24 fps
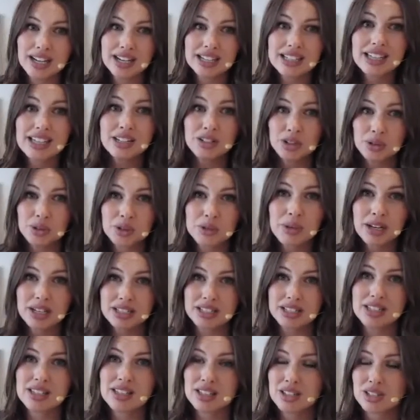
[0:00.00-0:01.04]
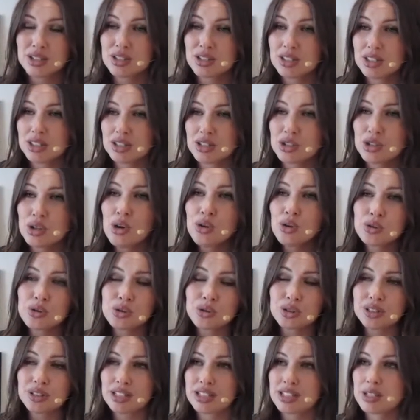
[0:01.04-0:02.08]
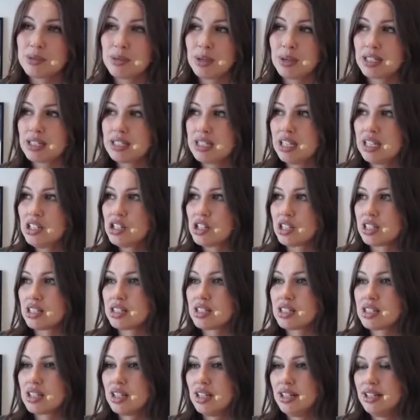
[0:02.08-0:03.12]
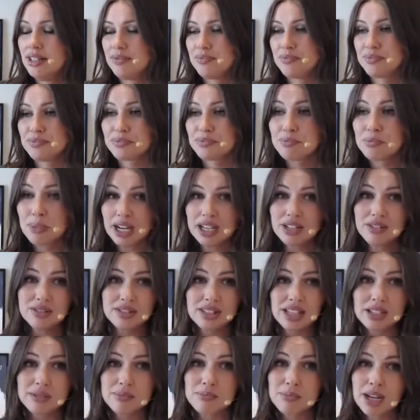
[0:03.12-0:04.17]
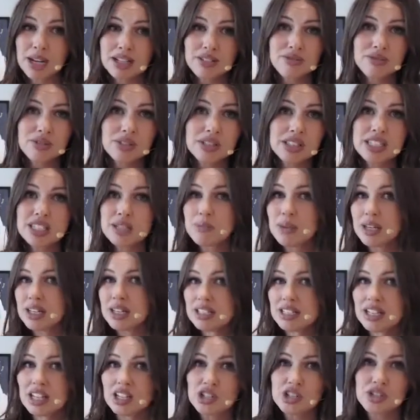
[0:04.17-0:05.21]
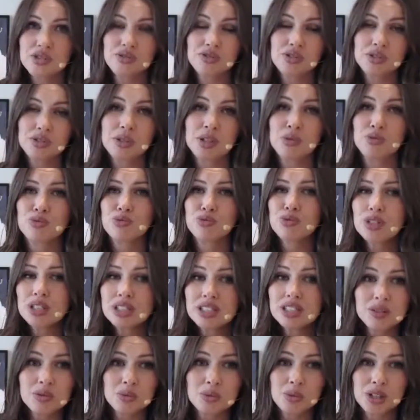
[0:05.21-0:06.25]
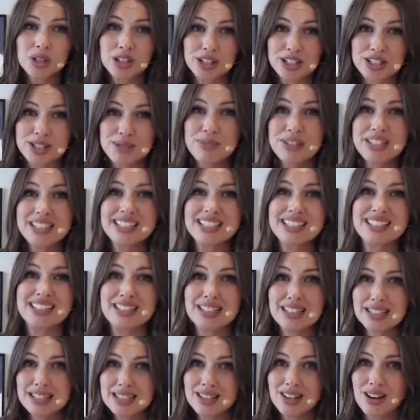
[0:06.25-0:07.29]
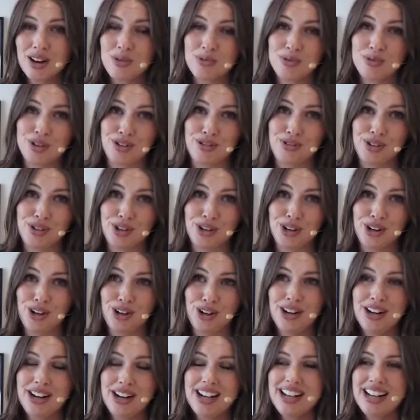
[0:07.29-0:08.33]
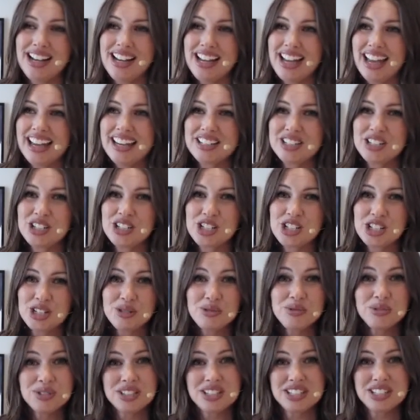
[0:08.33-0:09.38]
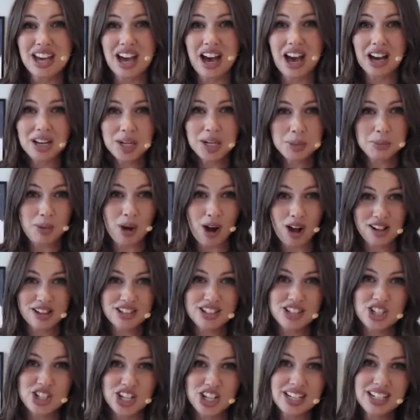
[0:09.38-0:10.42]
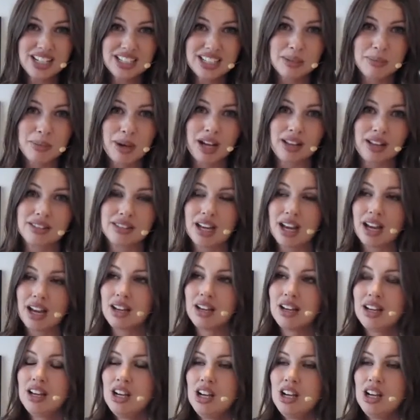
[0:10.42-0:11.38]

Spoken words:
Again, going back to these cultural expectations. Mindfulness meditation for me really works, but it did not work for her. And she was unapologetic about that.